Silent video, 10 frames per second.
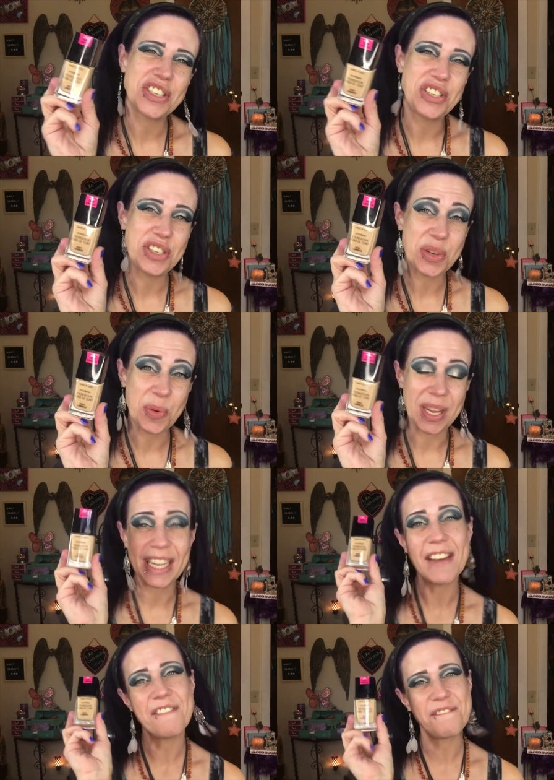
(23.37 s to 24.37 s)

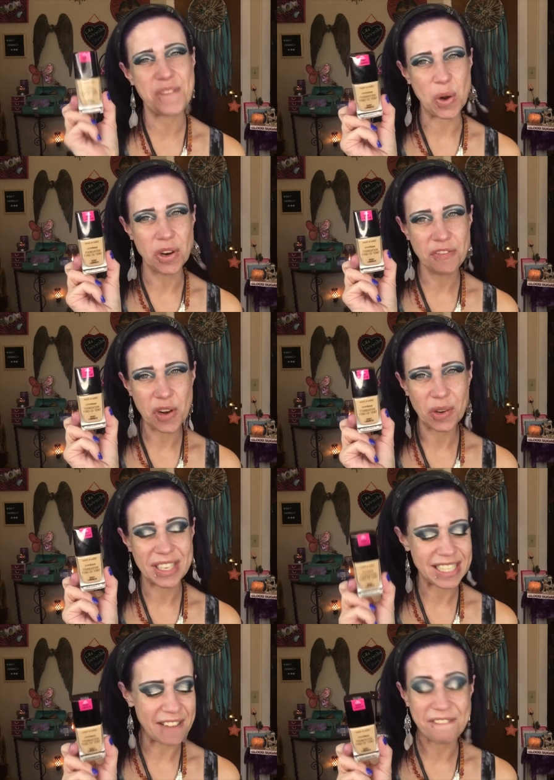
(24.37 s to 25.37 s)
Dewy Photo
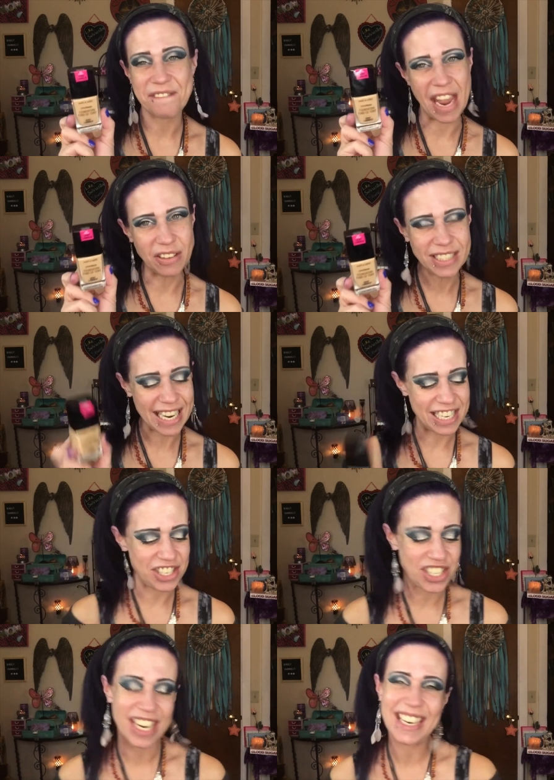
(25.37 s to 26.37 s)
Focus
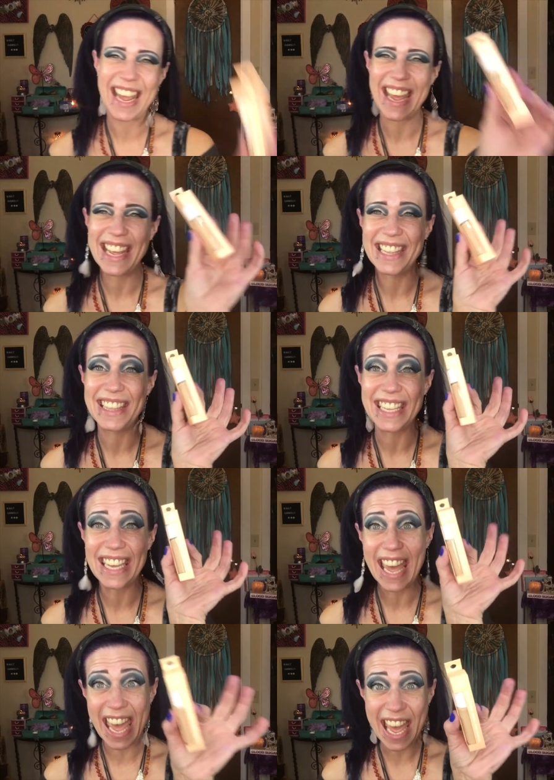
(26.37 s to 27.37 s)
Foundation and the
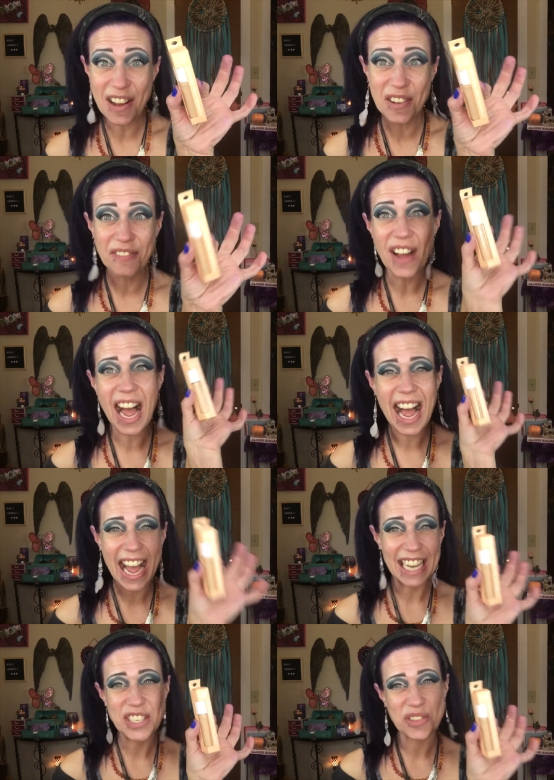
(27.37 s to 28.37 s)
e.l.f
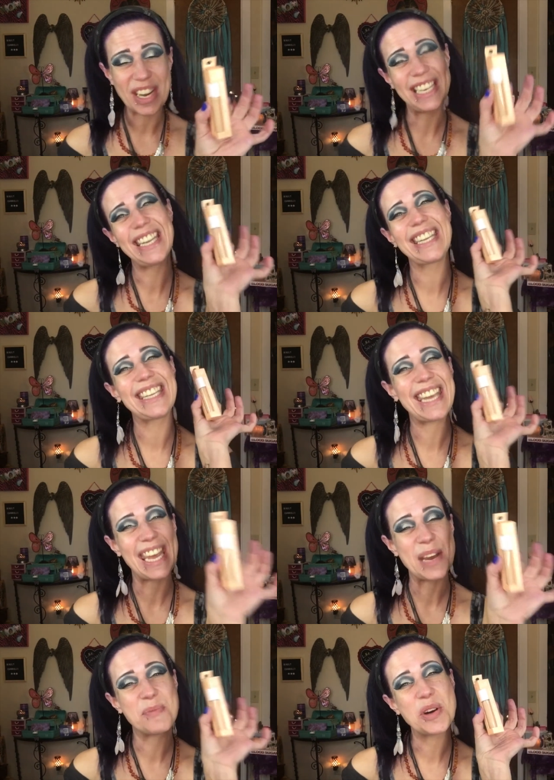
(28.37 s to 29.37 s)
Hydrating
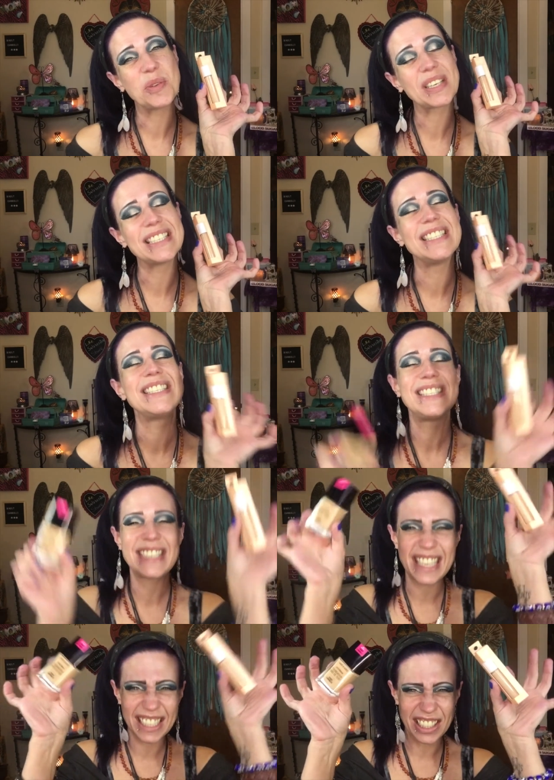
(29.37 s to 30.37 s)
Camo
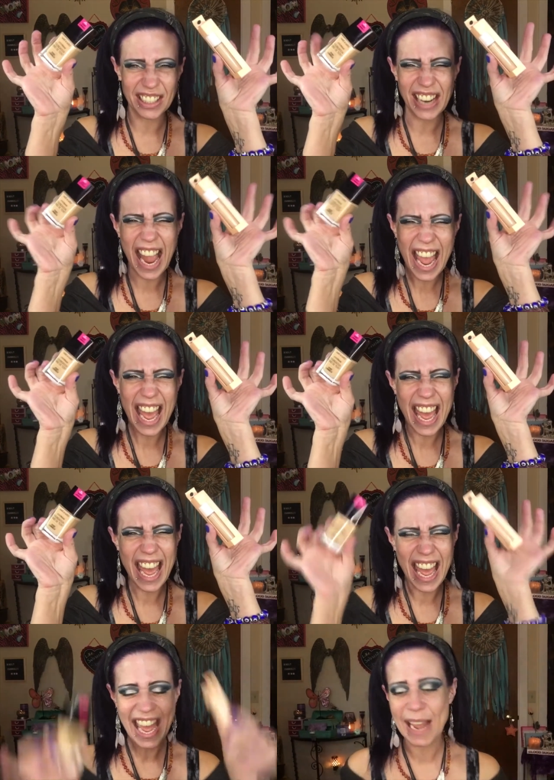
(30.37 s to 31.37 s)
Concealer.
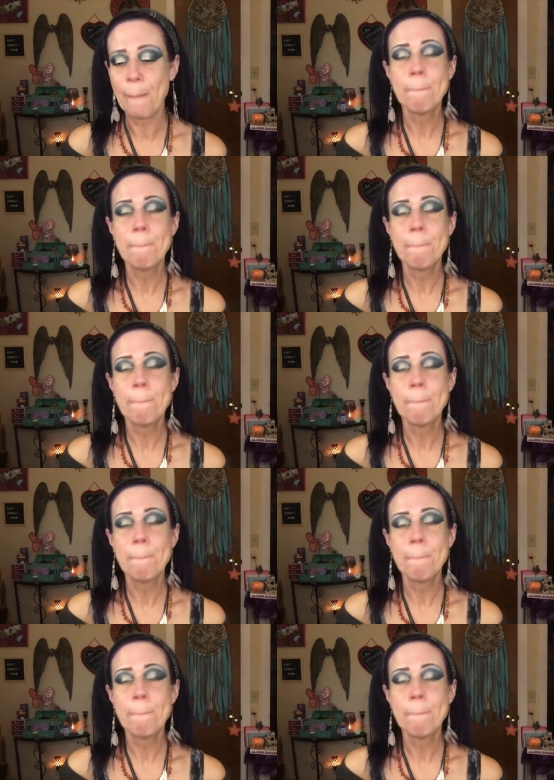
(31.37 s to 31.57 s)
Ah!